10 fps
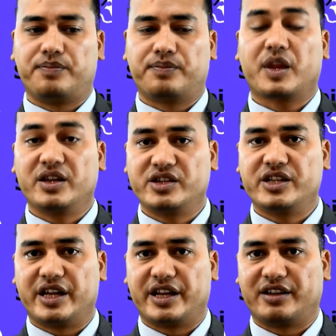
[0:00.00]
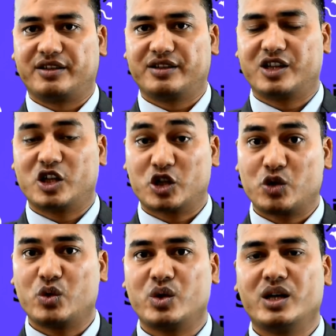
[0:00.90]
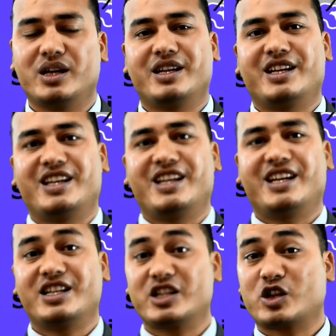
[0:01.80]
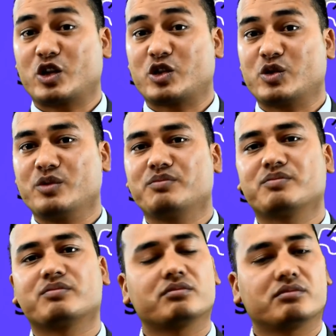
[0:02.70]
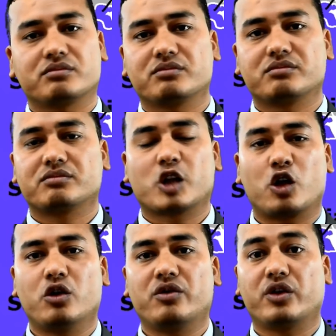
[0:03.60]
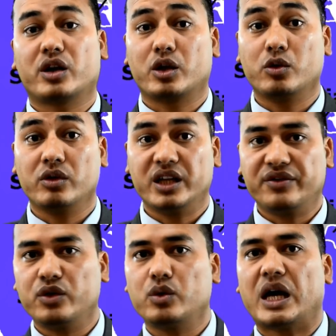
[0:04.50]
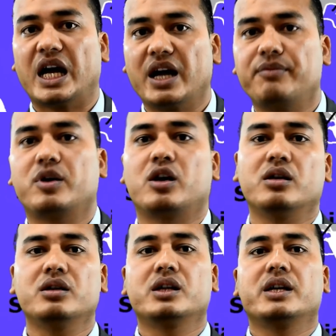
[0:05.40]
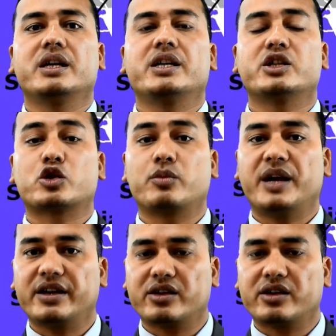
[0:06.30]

engineering. So it is also good for you if you have a instrumental